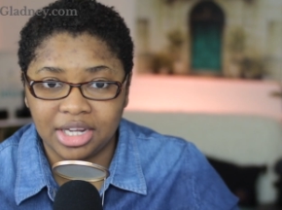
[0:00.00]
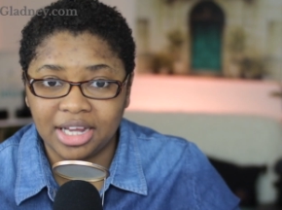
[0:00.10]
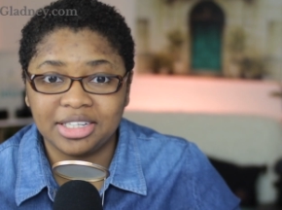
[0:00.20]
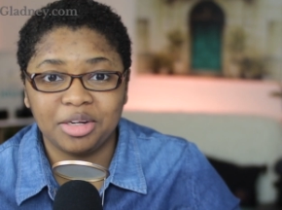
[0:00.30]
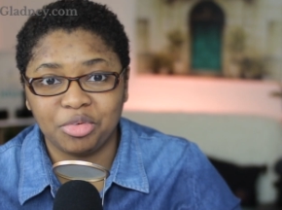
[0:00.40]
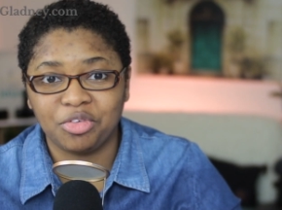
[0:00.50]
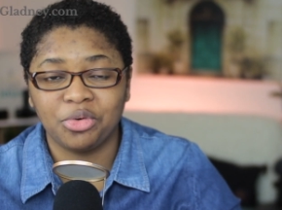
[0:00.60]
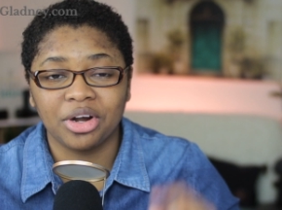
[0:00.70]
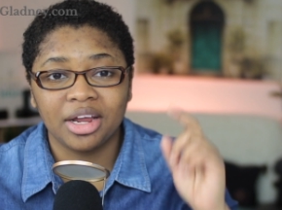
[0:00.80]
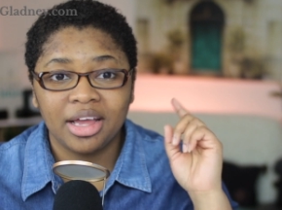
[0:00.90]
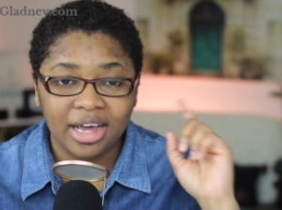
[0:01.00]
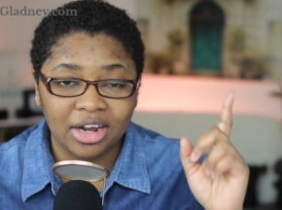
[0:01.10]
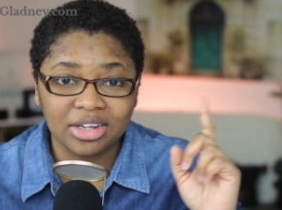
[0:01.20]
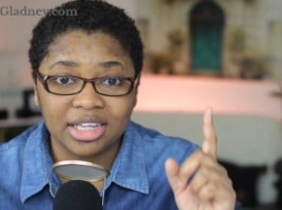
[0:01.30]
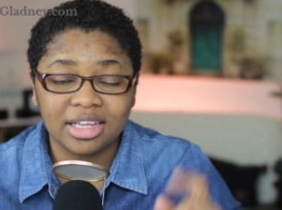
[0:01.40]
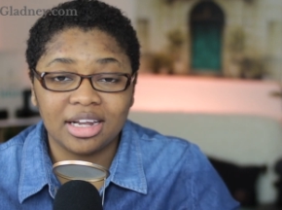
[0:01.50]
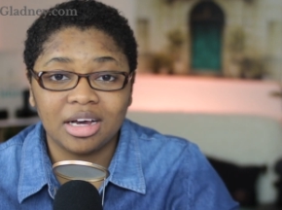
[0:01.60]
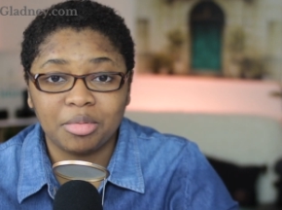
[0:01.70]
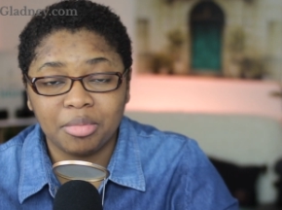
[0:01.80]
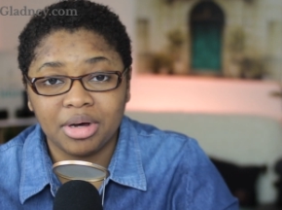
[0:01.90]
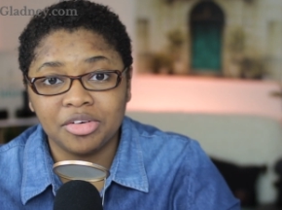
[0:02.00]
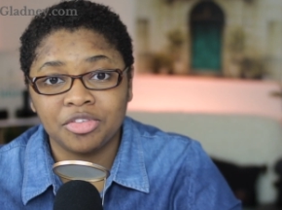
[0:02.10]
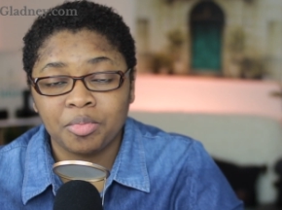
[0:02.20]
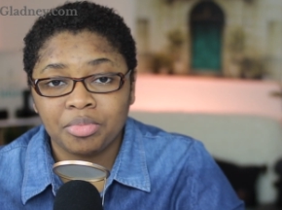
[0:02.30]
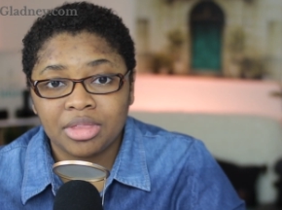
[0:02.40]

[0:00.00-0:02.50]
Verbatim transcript: that I did before, and I'll link that up above.